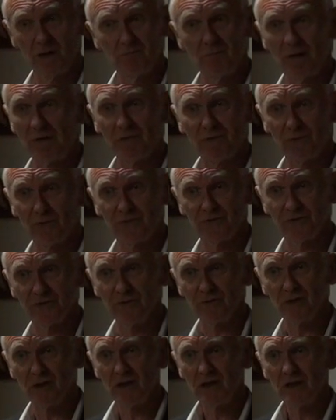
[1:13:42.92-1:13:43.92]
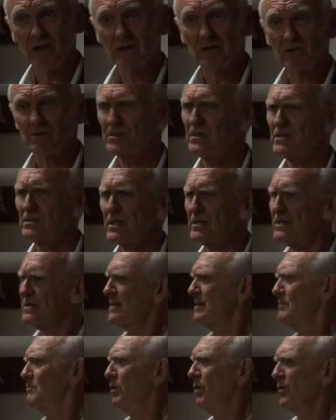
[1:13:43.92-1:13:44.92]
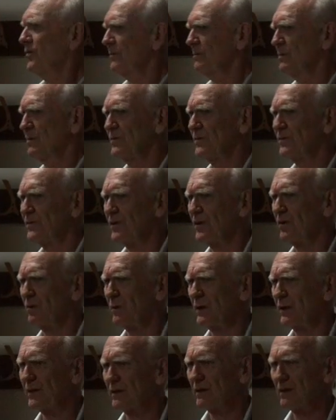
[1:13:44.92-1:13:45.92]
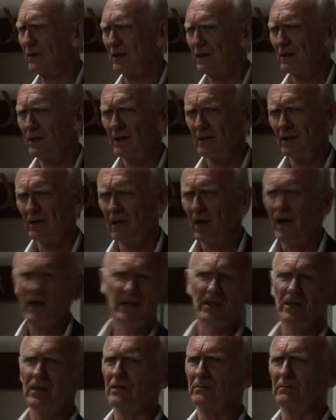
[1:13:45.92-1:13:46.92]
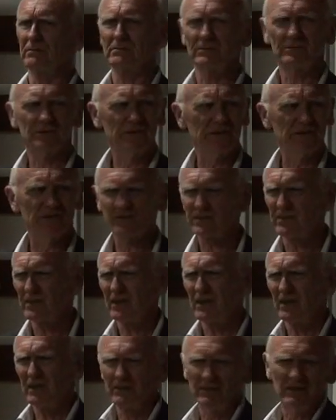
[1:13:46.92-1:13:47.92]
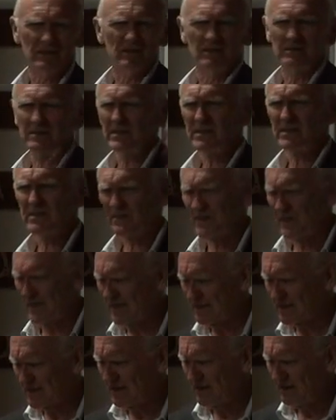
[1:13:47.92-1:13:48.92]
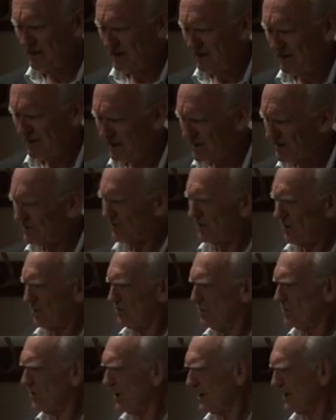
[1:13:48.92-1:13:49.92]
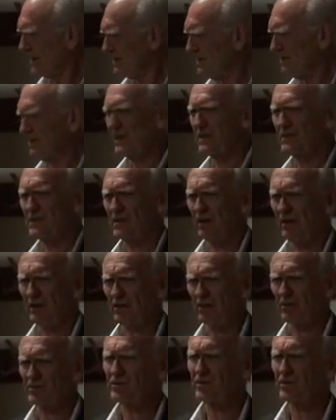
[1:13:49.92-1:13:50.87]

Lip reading: a month or two because he says it's impossible to deal with. I can't. This thing's a. It's got all kinds of things going on.